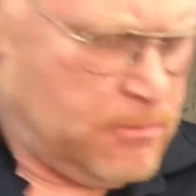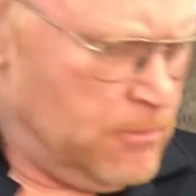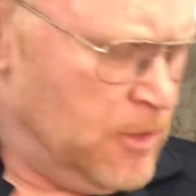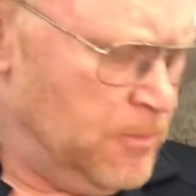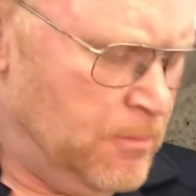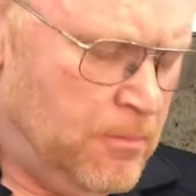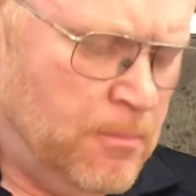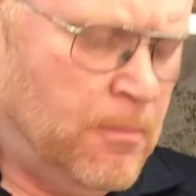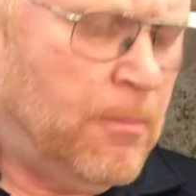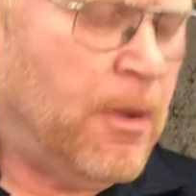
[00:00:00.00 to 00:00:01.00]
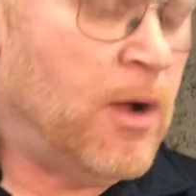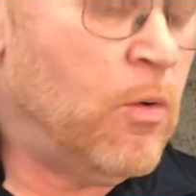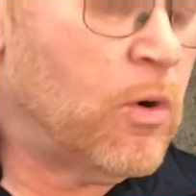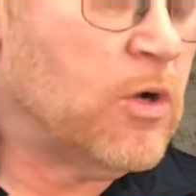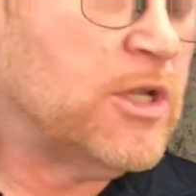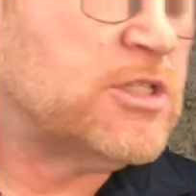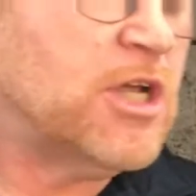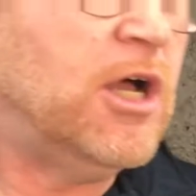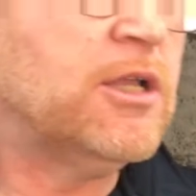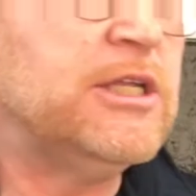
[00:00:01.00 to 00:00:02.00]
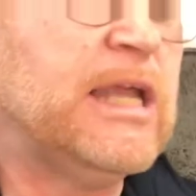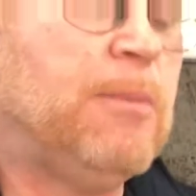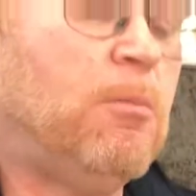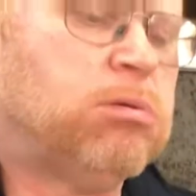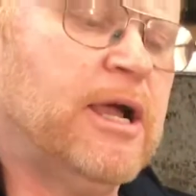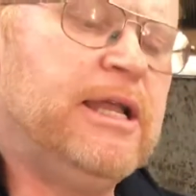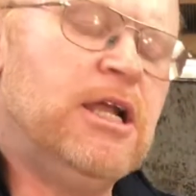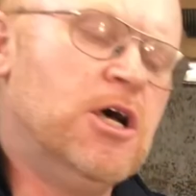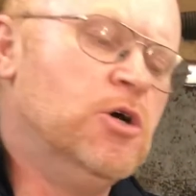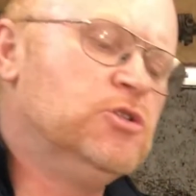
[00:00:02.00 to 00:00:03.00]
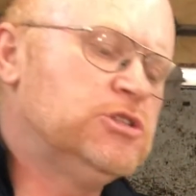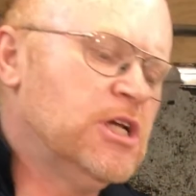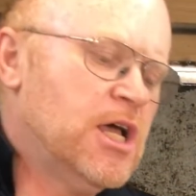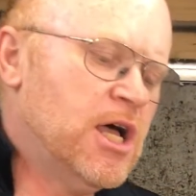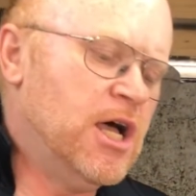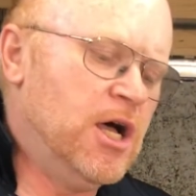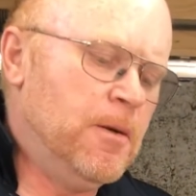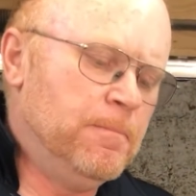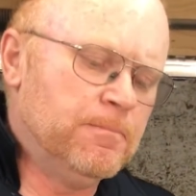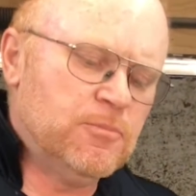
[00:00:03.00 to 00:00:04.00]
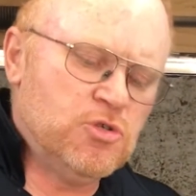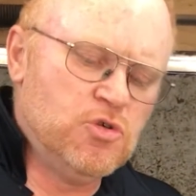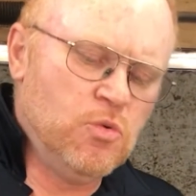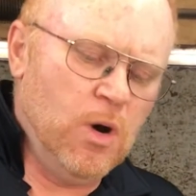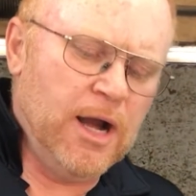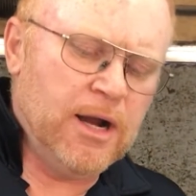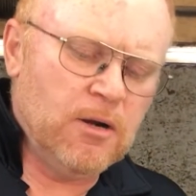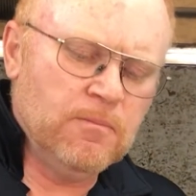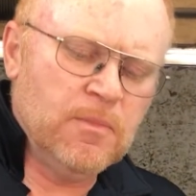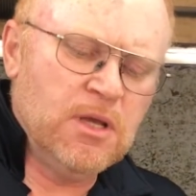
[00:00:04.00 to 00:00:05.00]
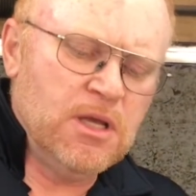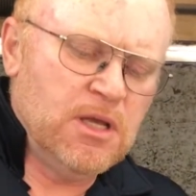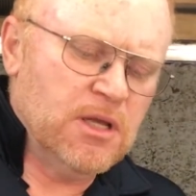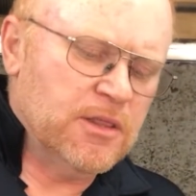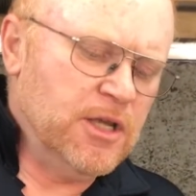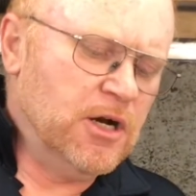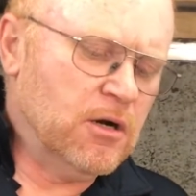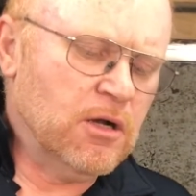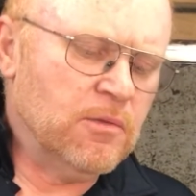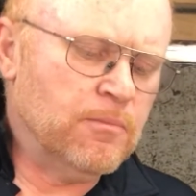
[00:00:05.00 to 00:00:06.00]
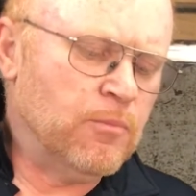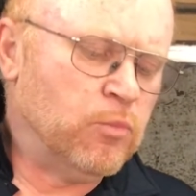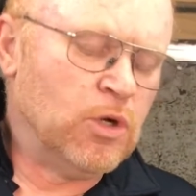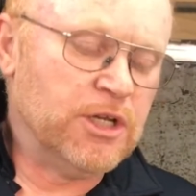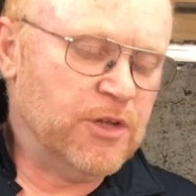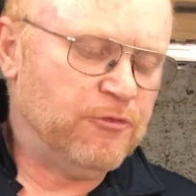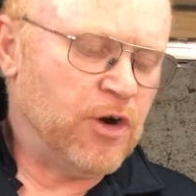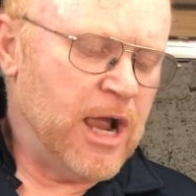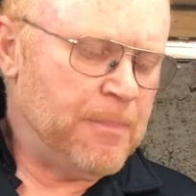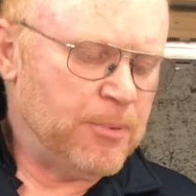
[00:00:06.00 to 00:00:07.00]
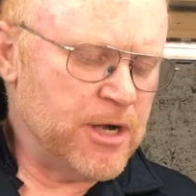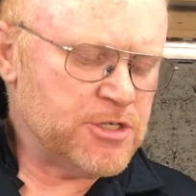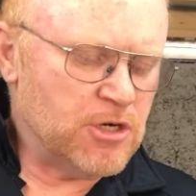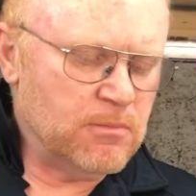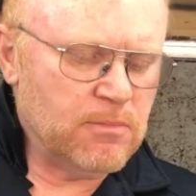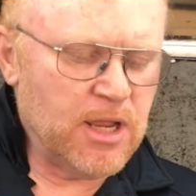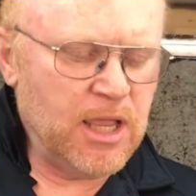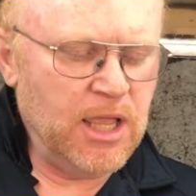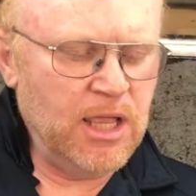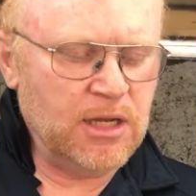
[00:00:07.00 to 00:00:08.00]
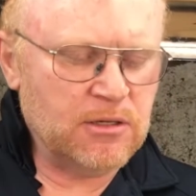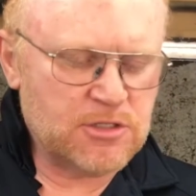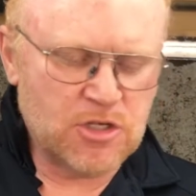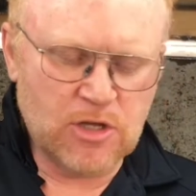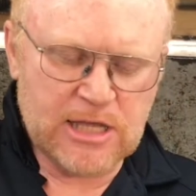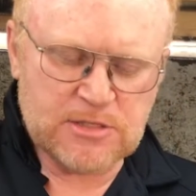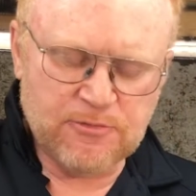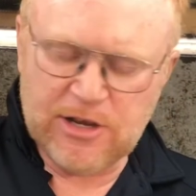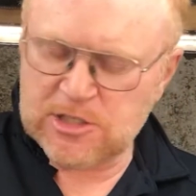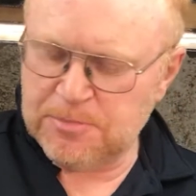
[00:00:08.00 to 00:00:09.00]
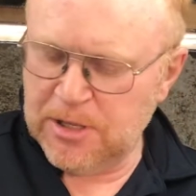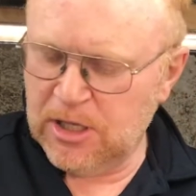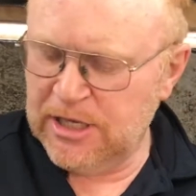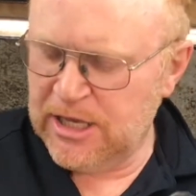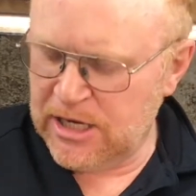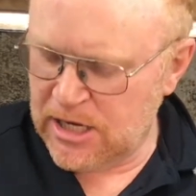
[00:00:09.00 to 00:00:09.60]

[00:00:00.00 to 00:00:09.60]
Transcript: in my world is a double braided hose, 2-wire. They're really good for high pressure and still got some flexibility in it.